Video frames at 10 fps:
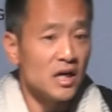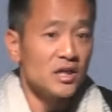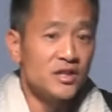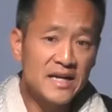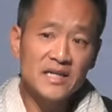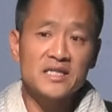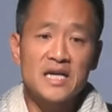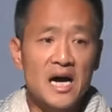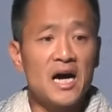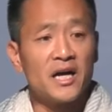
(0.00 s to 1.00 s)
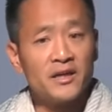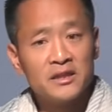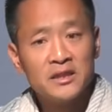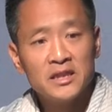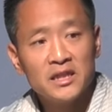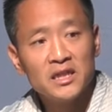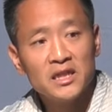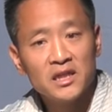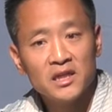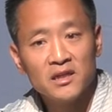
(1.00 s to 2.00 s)
Genghis Khan,
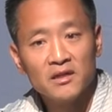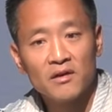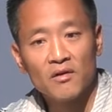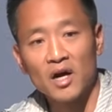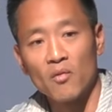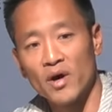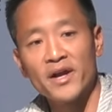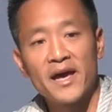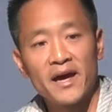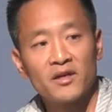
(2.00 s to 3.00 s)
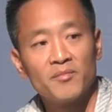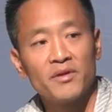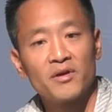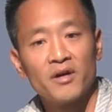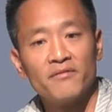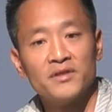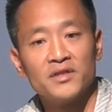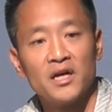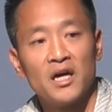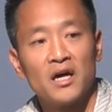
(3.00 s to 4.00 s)
on one hand, could be thought of as
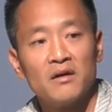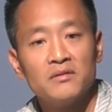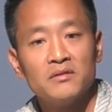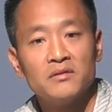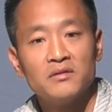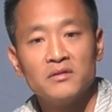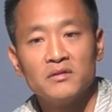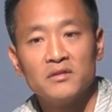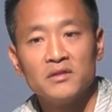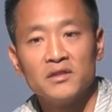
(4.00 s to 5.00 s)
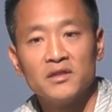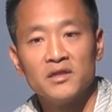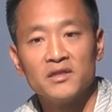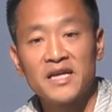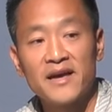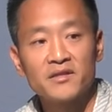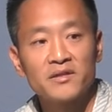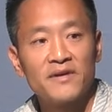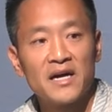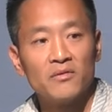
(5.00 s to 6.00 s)
an intensely
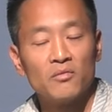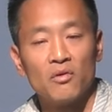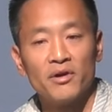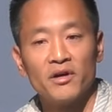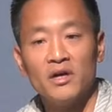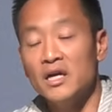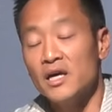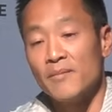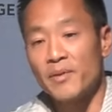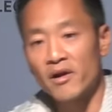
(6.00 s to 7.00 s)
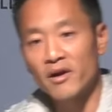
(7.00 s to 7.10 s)
violent warrior. But on